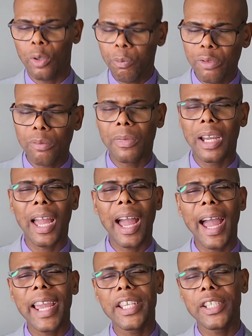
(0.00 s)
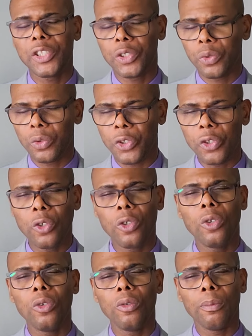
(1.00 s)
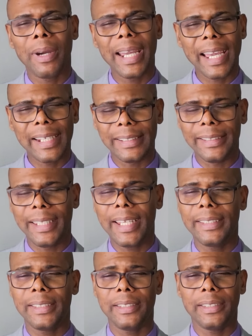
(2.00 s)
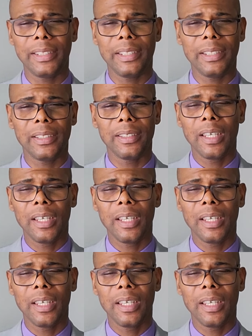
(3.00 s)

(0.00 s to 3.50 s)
Open my eye to know my identity.